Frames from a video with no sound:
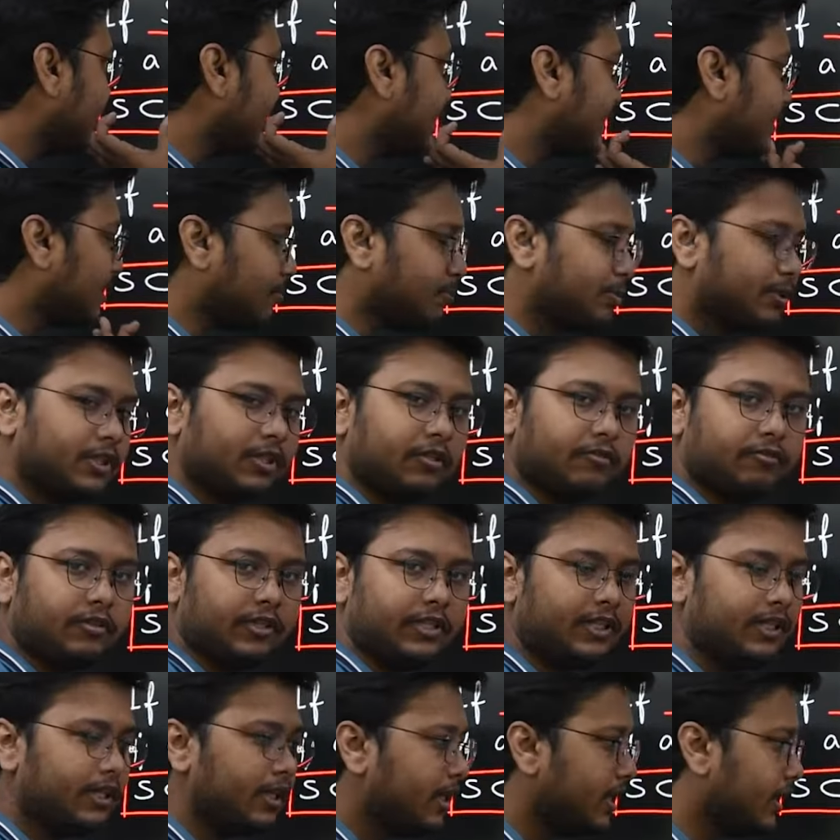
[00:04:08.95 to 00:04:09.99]
subset of
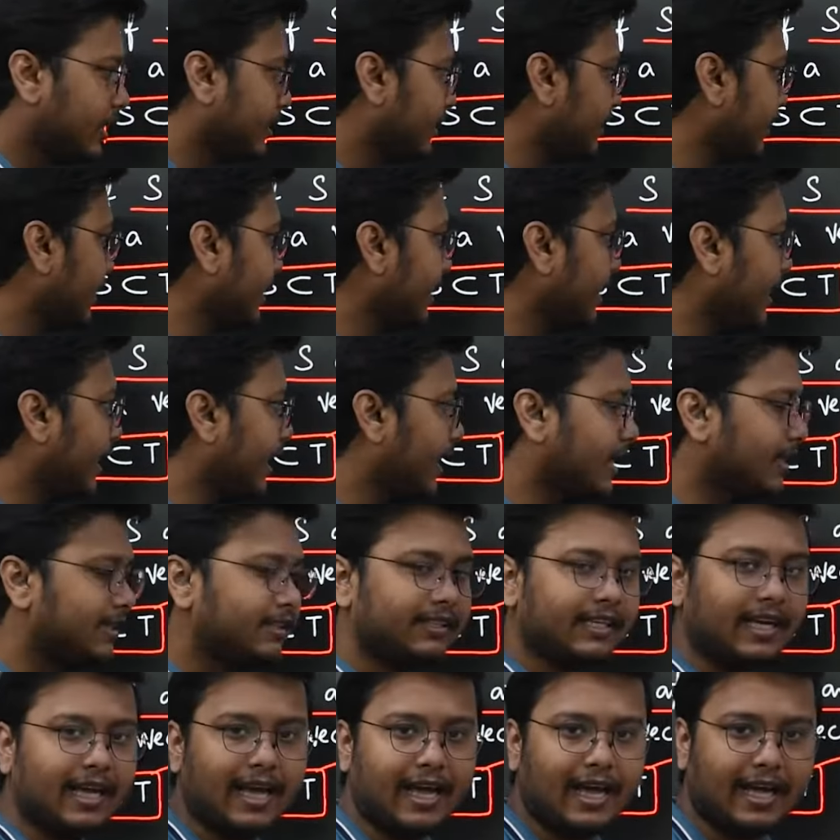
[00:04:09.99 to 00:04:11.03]
T, then LS
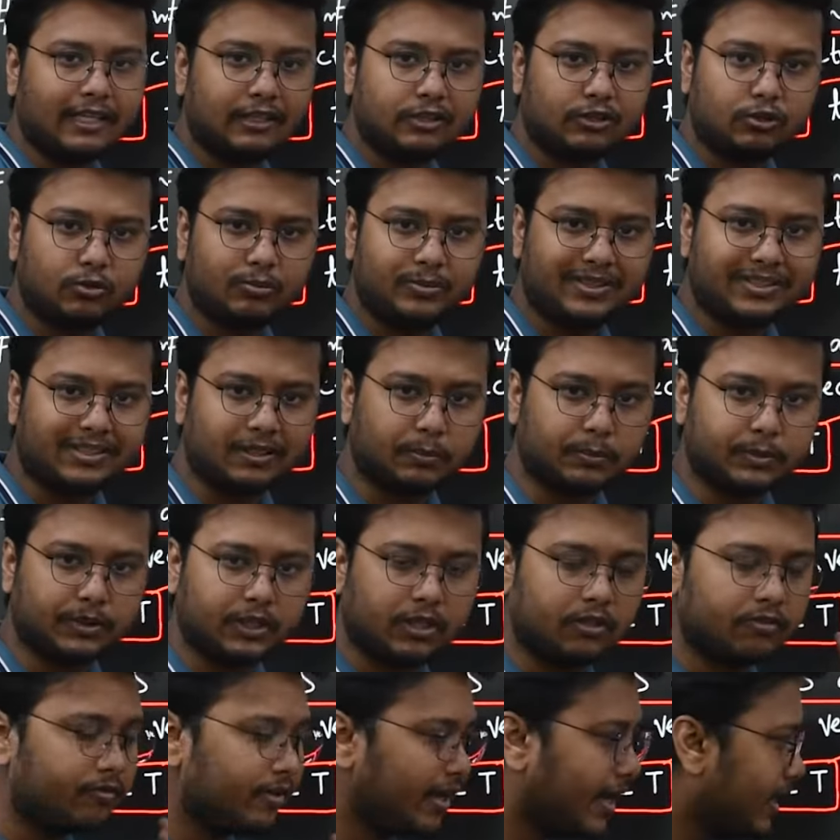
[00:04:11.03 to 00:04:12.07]
has to be subset
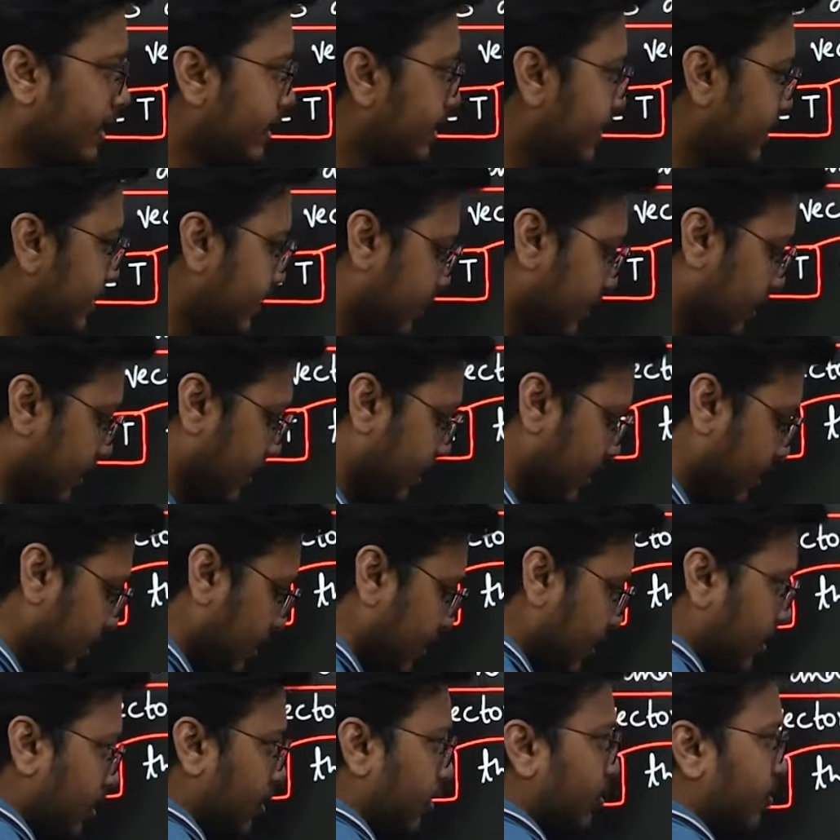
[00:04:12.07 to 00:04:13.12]
of LT.
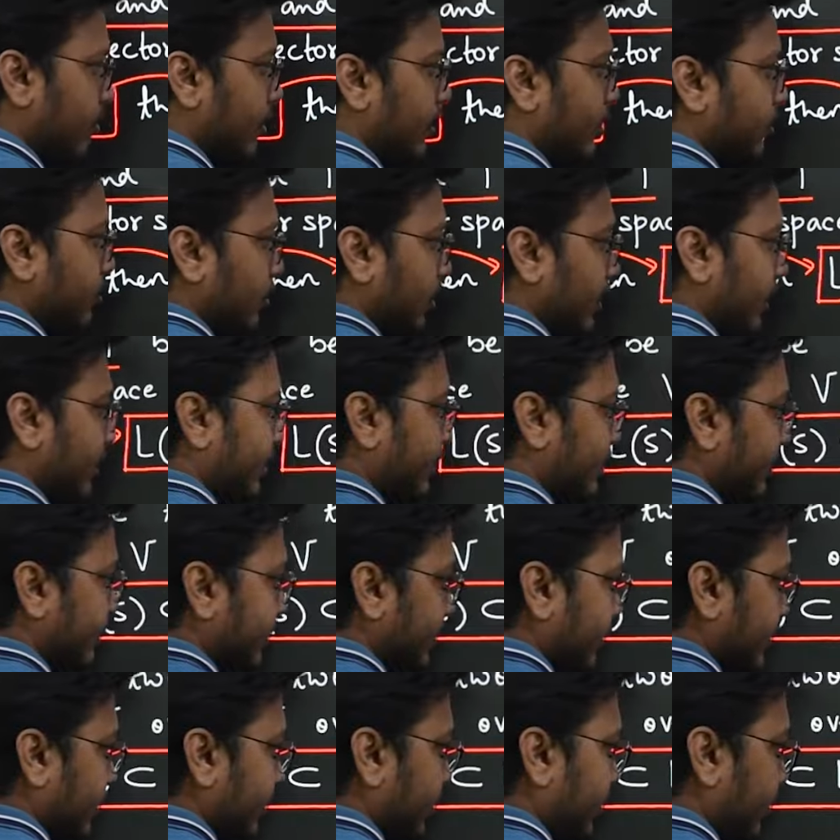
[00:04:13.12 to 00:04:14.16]
Okay, so
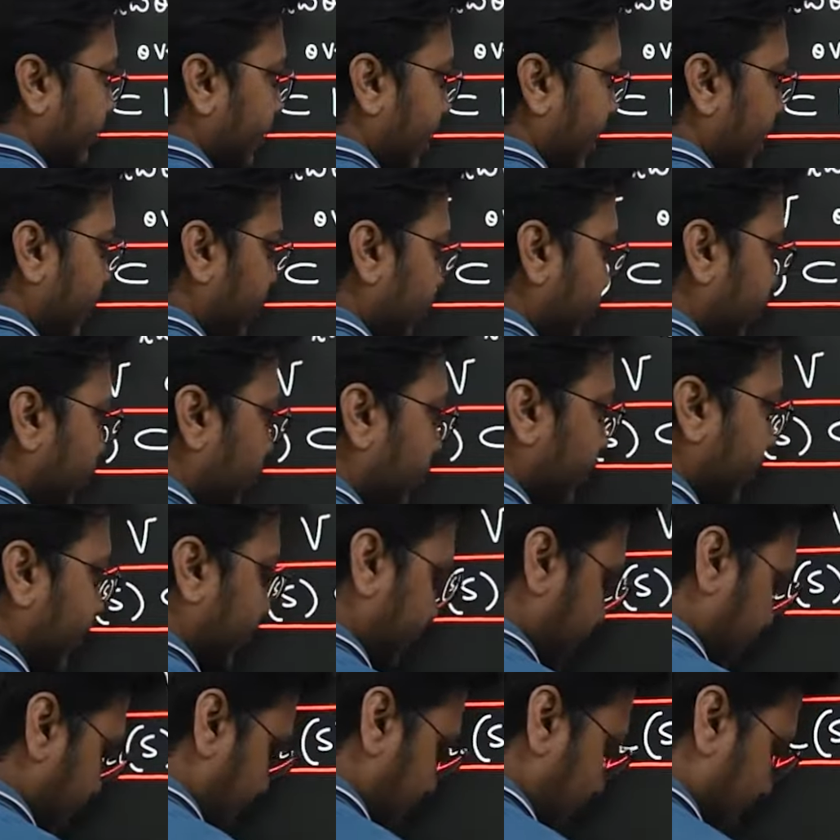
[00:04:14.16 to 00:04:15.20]
let's try to
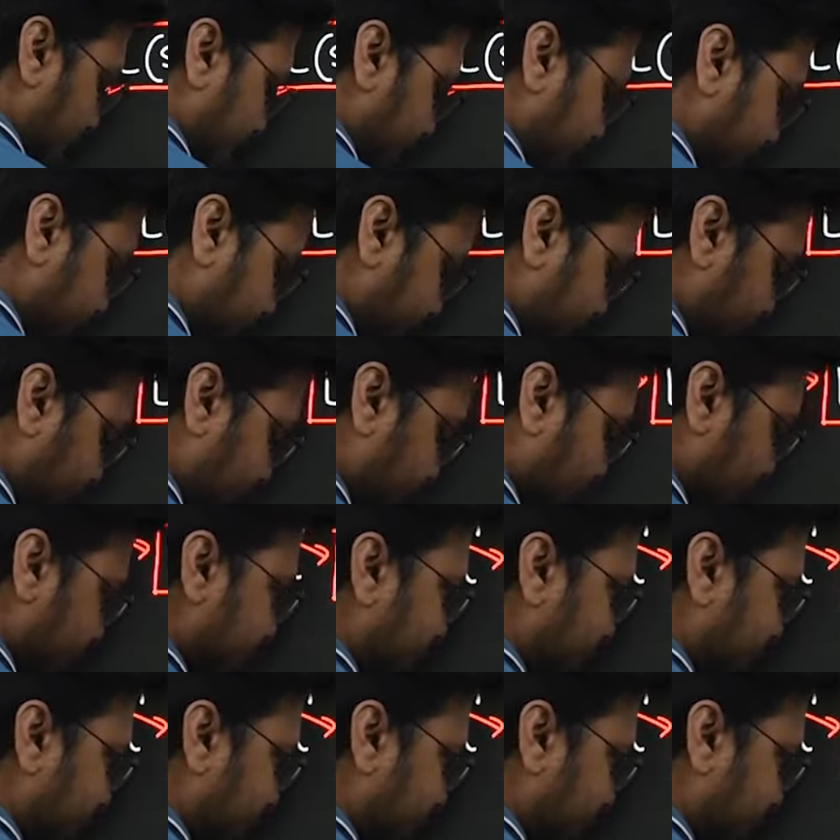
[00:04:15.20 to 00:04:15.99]
understand what's